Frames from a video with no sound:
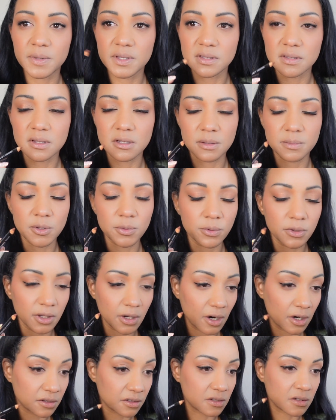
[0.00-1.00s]
This is going to be really
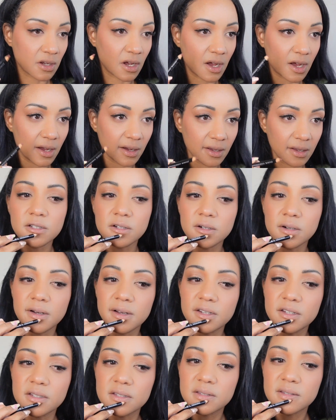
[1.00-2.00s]
hard to talk. So
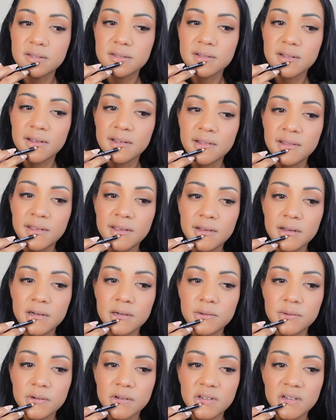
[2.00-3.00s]
I just slightly
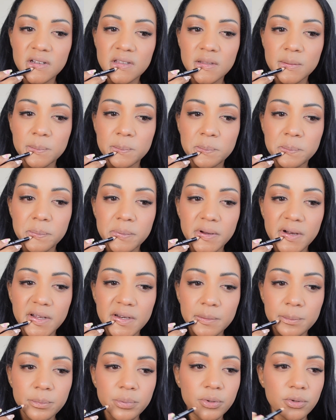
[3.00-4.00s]
overdraw the
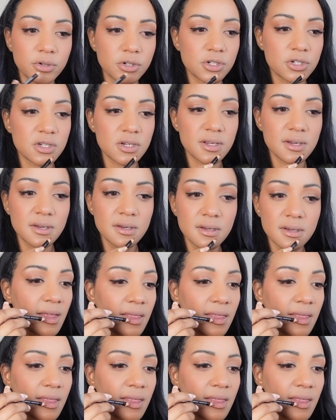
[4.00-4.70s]
bottom portion,